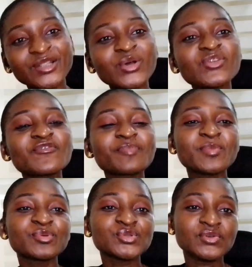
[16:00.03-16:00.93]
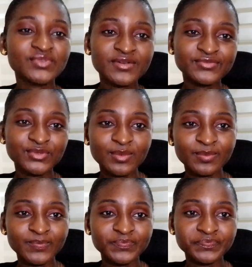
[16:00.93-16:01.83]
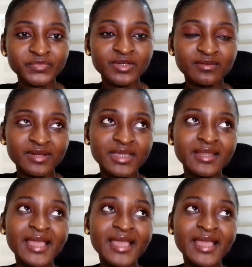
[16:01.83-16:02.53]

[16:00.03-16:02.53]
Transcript: a lot of people suffer from. Right?